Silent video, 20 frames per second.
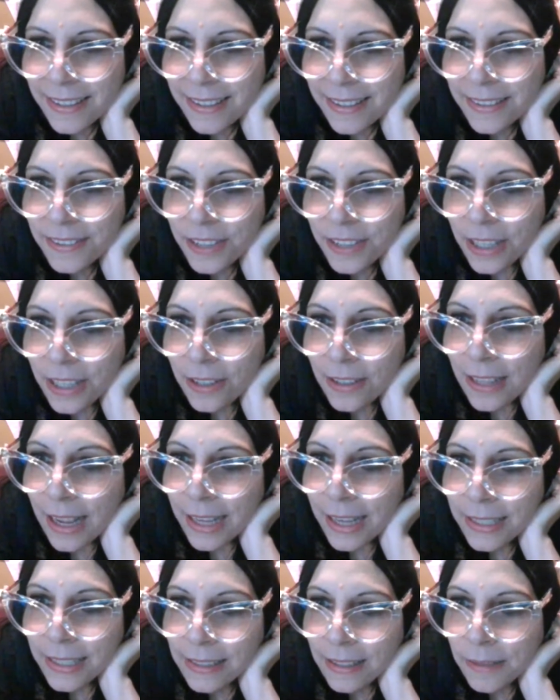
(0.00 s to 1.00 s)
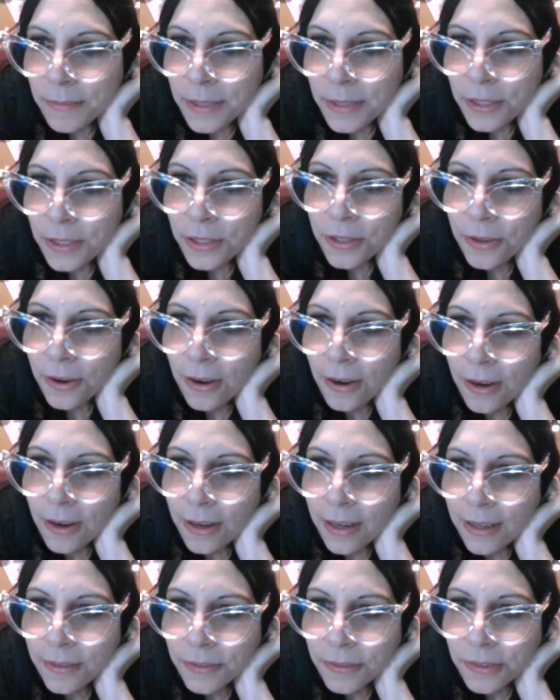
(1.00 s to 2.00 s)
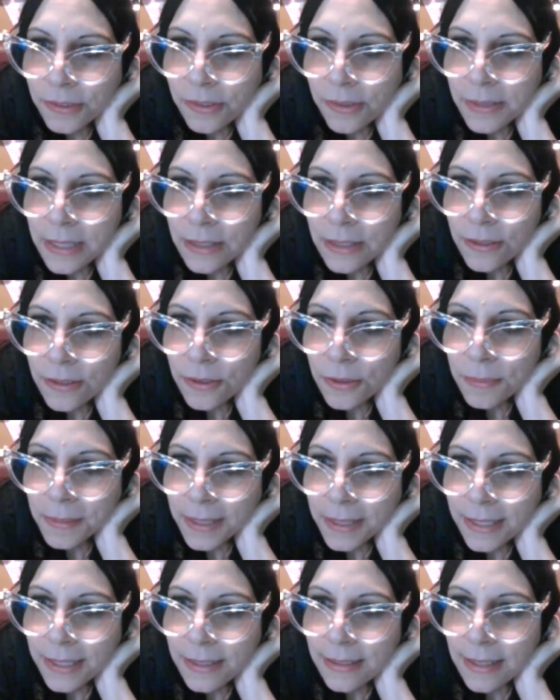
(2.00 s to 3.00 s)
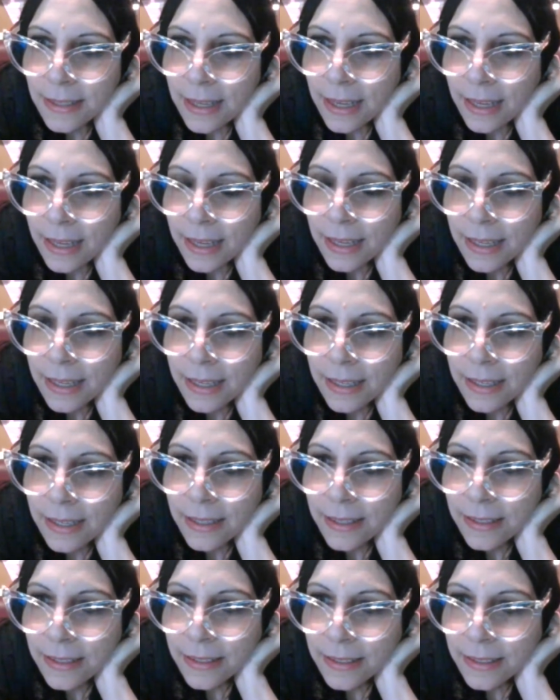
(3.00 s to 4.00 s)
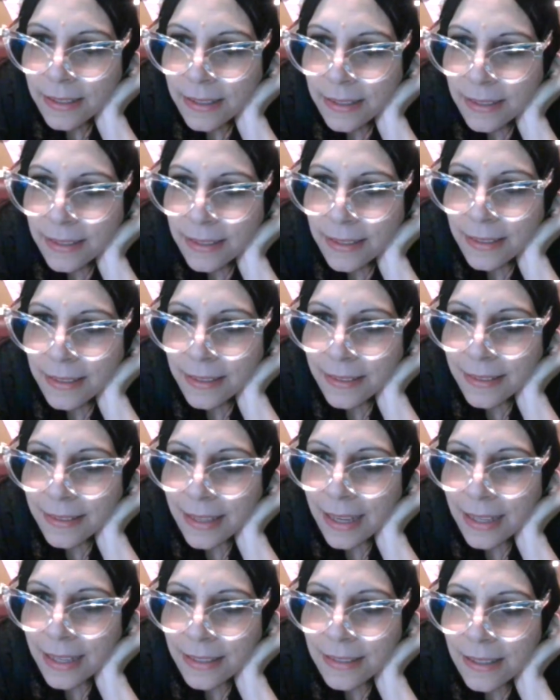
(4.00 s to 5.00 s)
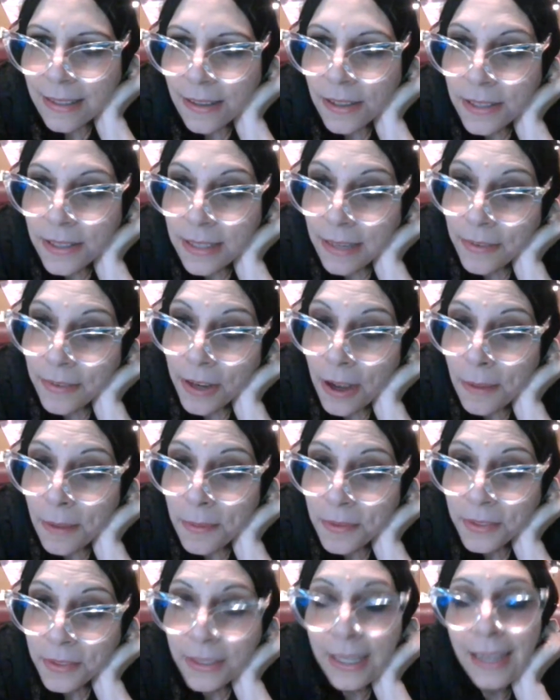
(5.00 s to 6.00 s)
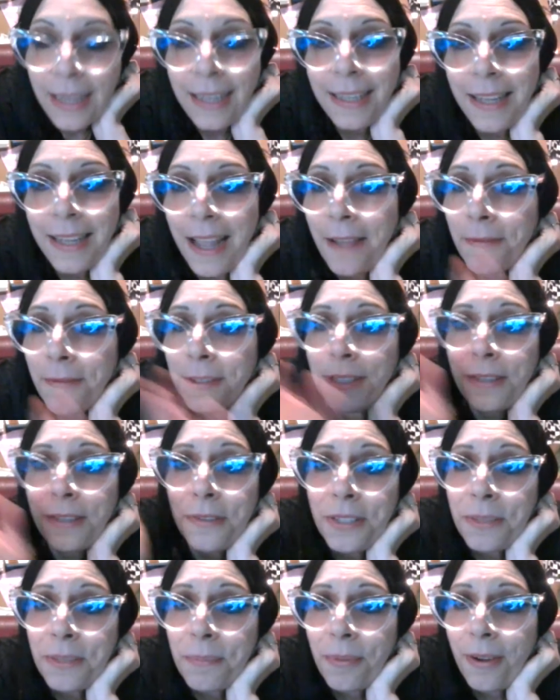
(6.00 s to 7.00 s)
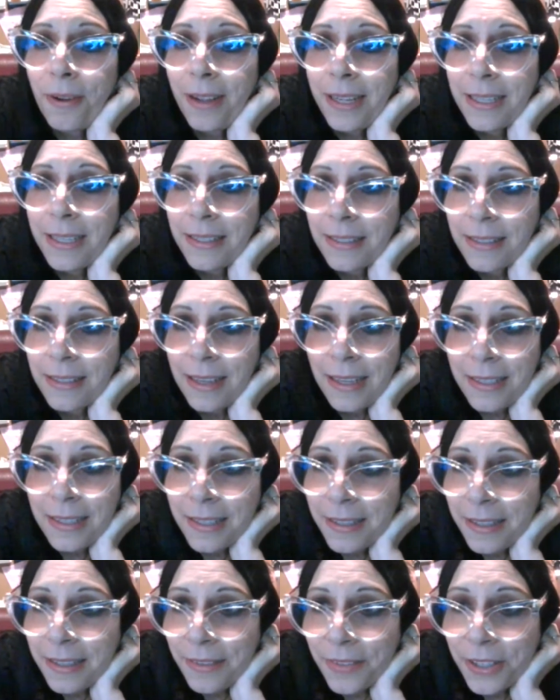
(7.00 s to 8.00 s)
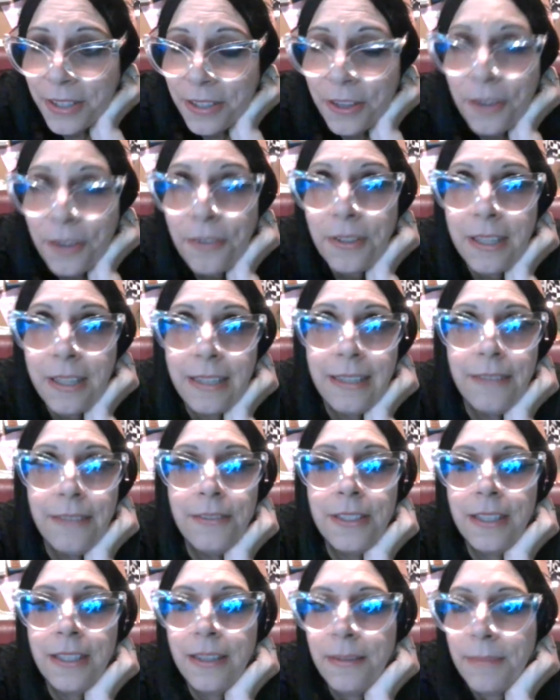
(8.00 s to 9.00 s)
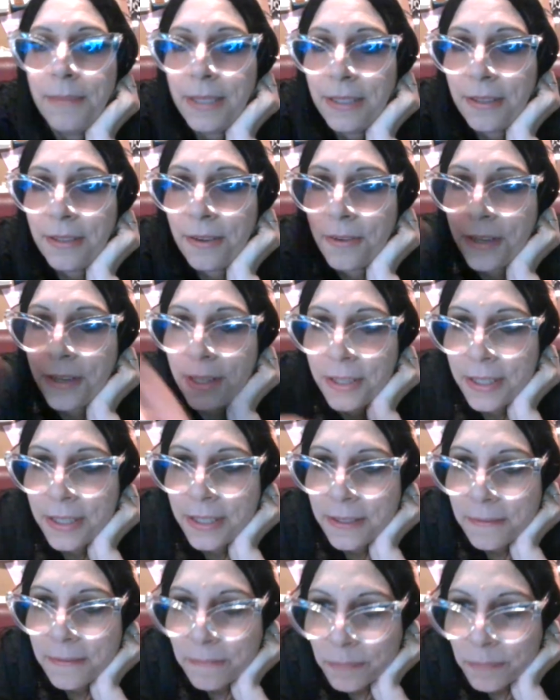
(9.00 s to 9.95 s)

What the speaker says: Jekyll and Hyde Club in New York was always a cool place to hang. Yes, and David Copperfield. Yeah, I was so surprised. I didn't even know that it was going to be so good.